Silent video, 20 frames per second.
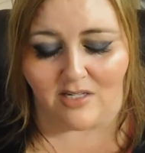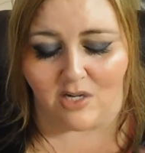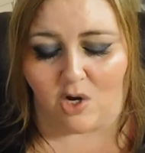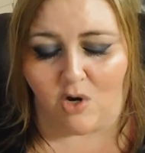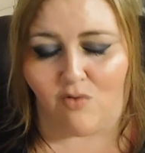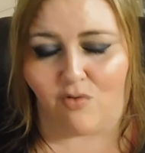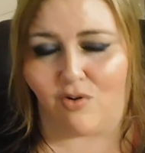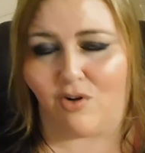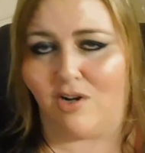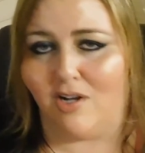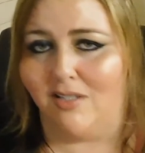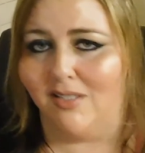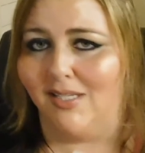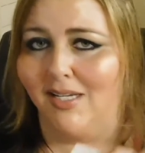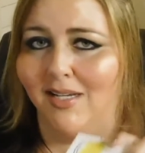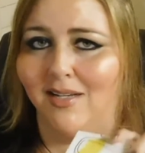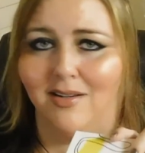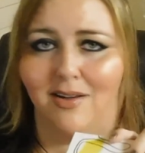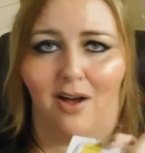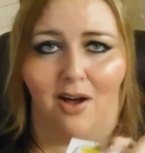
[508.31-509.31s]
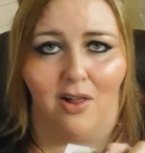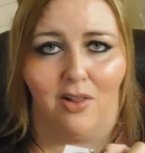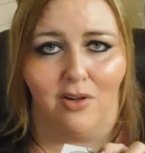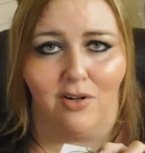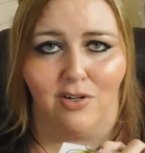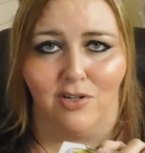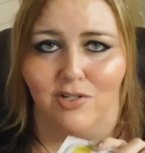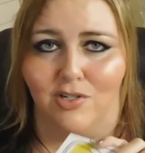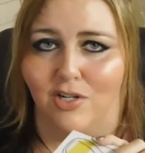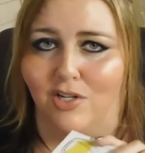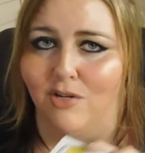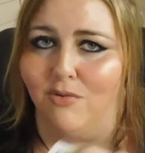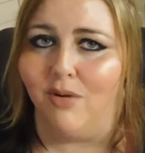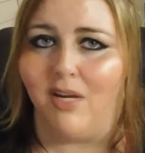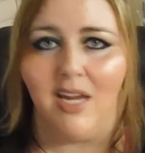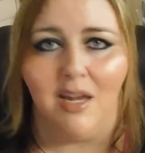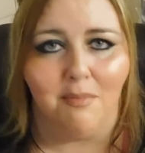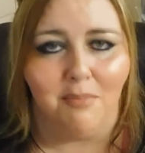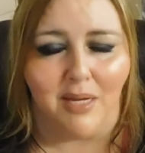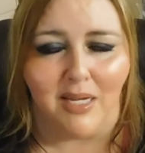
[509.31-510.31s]
Overall, $10. You
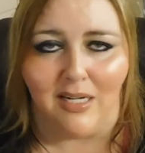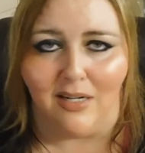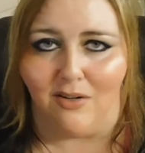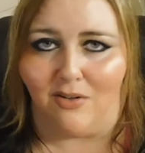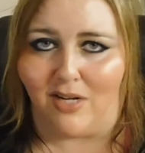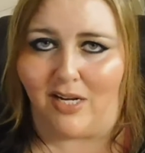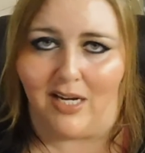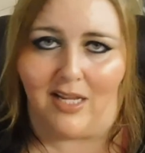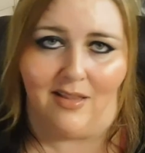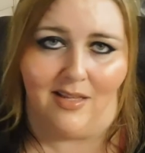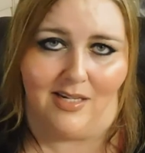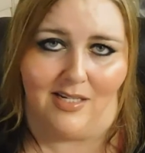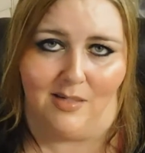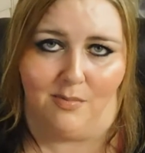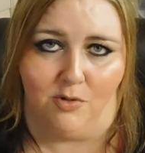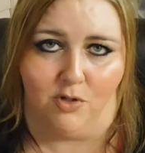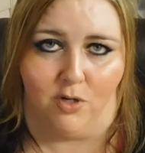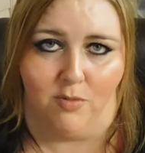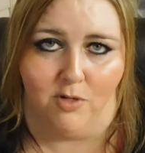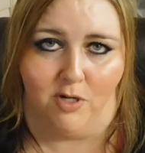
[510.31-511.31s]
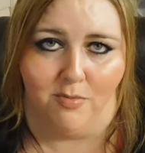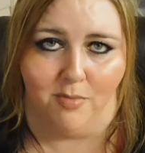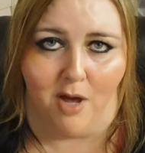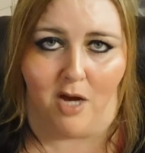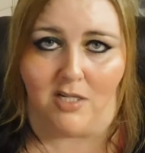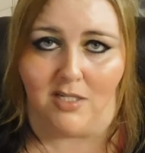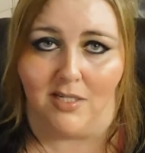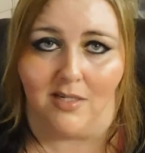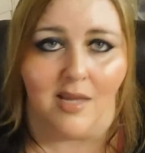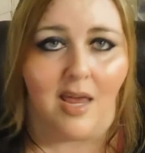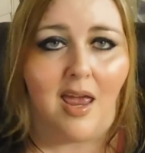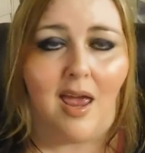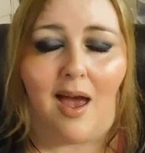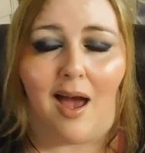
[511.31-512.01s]
can't beat it on any of these subscription boxes.